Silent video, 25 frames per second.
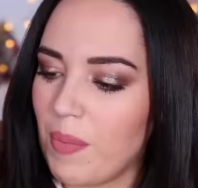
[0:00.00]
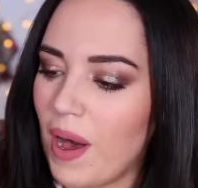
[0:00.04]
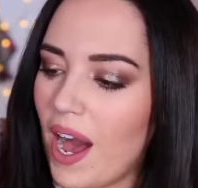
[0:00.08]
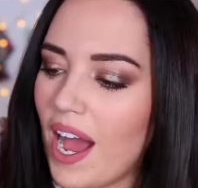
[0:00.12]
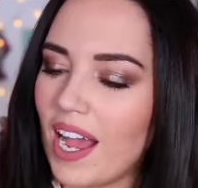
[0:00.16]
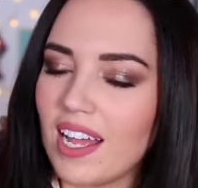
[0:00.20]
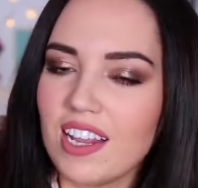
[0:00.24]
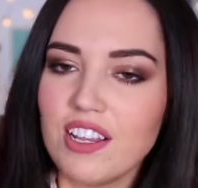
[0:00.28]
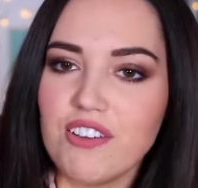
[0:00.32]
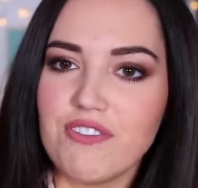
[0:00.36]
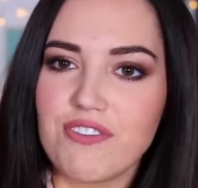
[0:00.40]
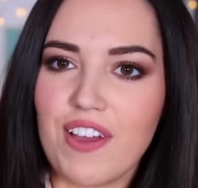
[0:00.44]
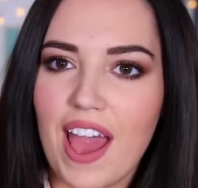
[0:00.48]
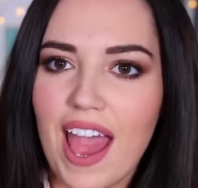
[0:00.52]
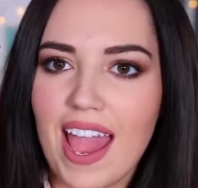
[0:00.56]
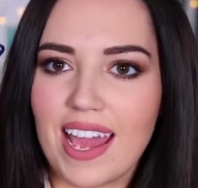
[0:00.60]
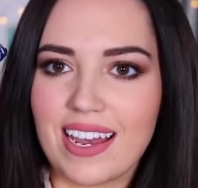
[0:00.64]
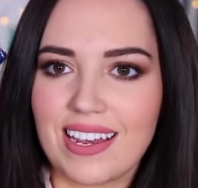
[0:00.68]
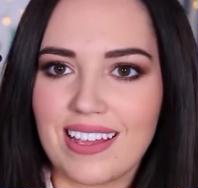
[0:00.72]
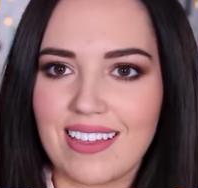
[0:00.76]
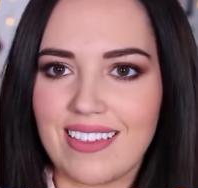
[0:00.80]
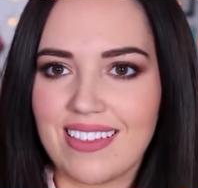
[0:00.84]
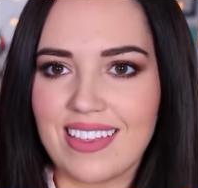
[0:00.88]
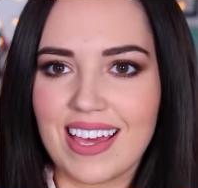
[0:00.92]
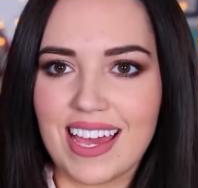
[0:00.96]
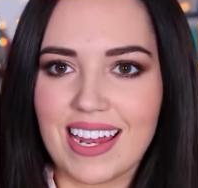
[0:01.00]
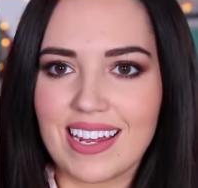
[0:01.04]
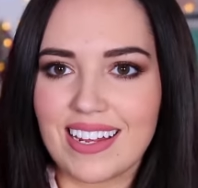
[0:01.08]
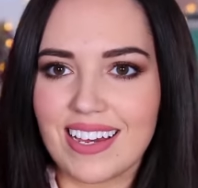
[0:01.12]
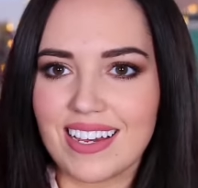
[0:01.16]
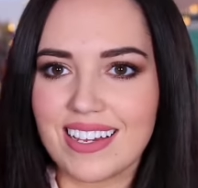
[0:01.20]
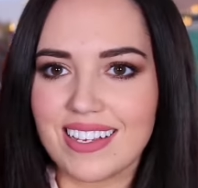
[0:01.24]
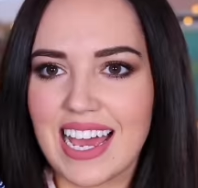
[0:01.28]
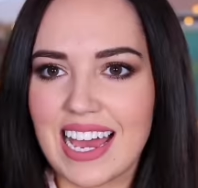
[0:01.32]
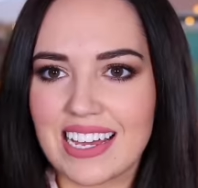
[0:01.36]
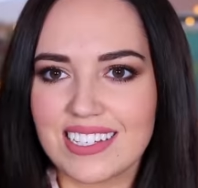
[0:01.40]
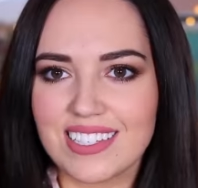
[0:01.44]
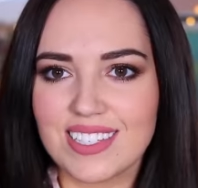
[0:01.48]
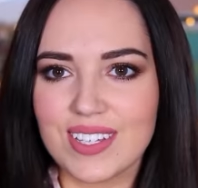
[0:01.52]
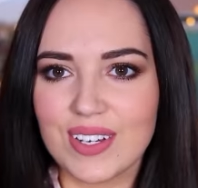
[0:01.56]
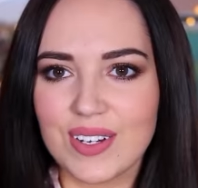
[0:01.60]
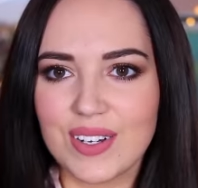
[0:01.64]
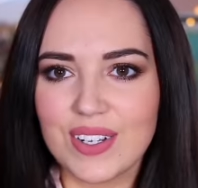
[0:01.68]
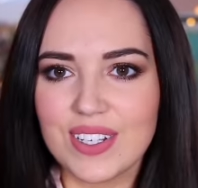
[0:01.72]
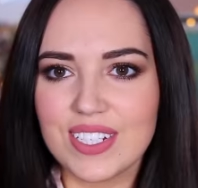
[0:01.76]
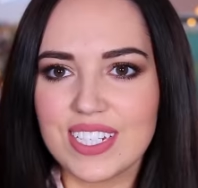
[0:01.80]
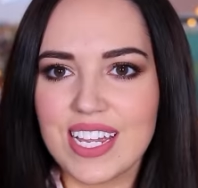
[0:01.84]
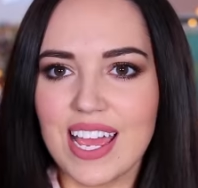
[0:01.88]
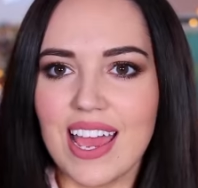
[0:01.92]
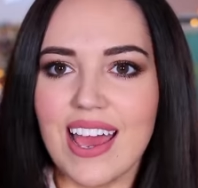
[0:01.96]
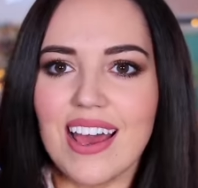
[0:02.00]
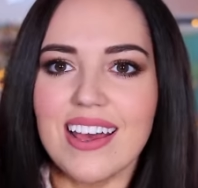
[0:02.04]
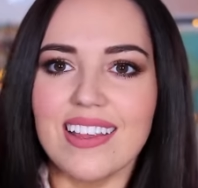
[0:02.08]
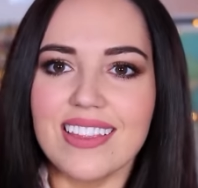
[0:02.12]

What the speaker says: But I love anything tasseled.